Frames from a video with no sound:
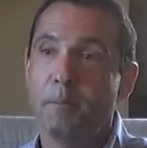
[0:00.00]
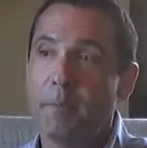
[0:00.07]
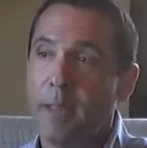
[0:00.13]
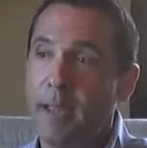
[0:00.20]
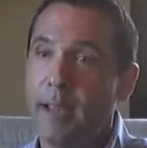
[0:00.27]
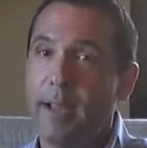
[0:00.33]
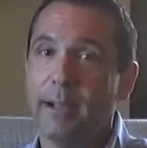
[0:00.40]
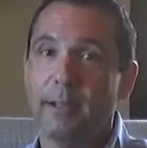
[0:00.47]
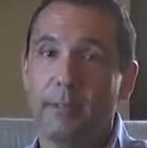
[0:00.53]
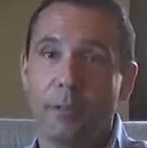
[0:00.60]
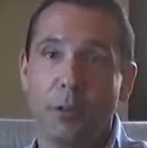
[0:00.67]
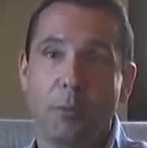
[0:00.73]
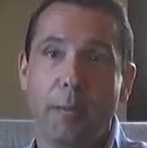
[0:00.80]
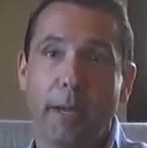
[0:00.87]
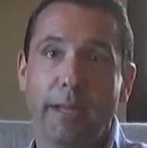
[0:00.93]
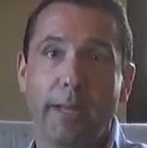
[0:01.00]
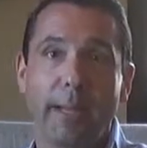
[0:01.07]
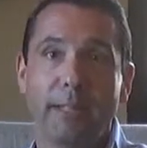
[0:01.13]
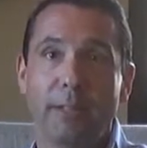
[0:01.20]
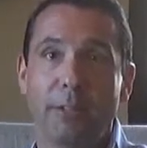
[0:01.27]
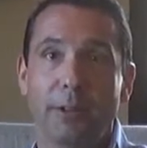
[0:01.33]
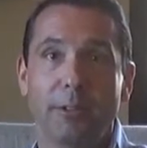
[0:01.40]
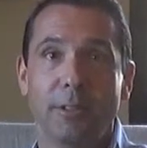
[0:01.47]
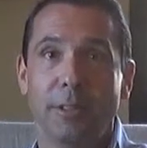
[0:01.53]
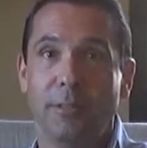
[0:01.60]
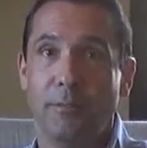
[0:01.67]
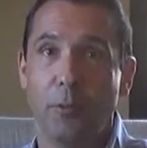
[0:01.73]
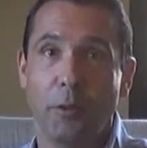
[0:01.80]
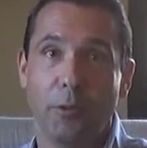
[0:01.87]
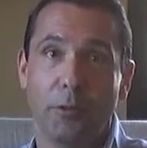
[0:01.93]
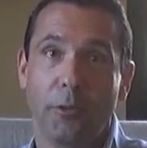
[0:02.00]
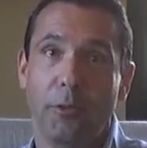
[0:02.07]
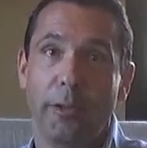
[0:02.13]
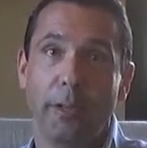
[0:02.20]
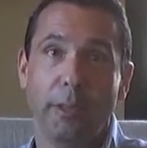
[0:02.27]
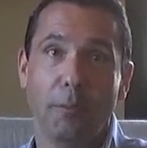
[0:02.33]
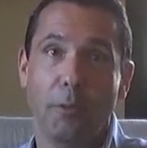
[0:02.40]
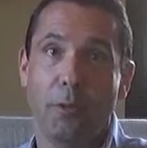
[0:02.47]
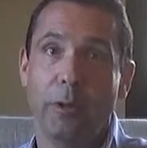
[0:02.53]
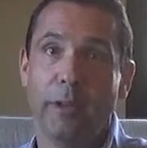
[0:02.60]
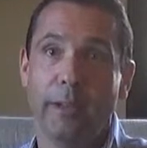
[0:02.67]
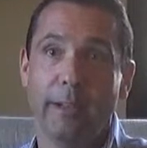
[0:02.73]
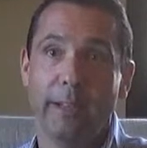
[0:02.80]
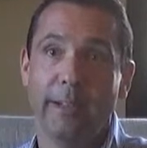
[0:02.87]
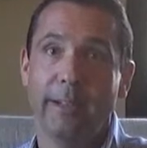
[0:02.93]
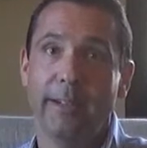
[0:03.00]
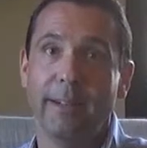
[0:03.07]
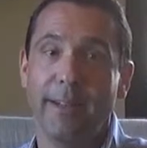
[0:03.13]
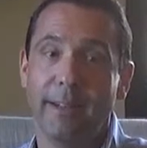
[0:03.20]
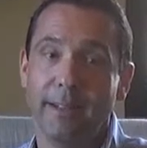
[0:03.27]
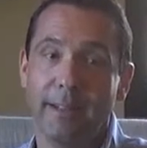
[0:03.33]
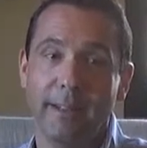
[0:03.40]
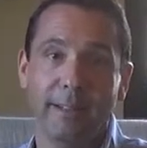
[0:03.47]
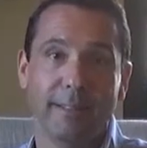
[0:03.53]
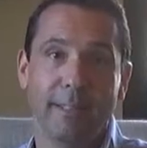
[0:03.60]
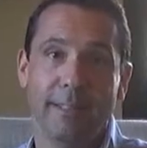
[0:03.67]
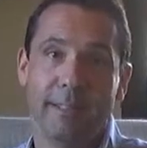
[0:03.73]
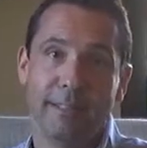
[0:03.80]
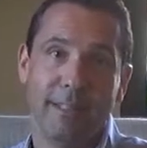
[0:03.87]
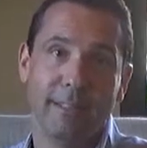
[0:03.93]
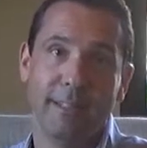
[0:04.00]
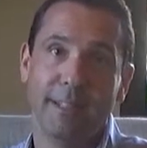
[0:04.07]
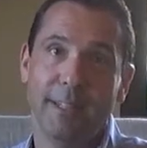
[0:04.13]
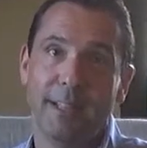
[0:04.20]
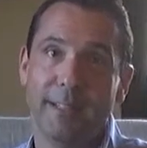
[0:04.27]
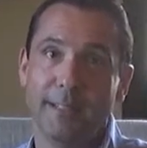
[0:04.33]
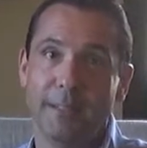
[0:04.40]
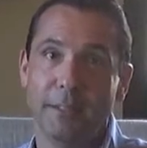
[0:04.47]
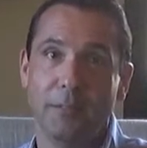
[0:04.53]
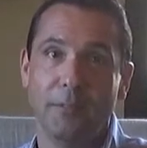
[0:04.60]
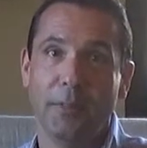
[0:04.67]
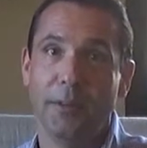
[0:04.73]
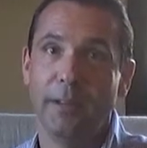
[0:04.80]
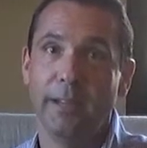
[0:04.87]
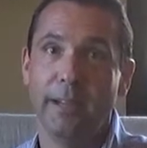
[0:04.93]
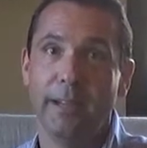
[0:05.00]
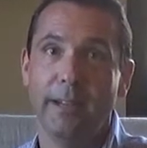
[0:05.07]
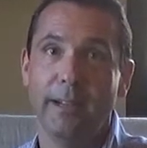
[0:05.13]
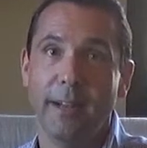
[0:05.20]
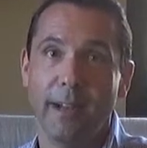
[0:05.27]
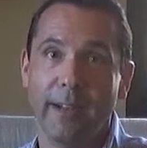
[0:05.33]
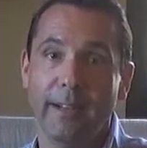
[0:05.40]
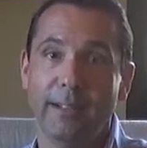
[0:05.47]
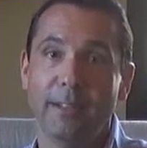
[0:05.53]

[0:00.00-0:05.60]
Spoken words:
And my day starts at 4:30 in the morning, and it doesn't end until very late at night.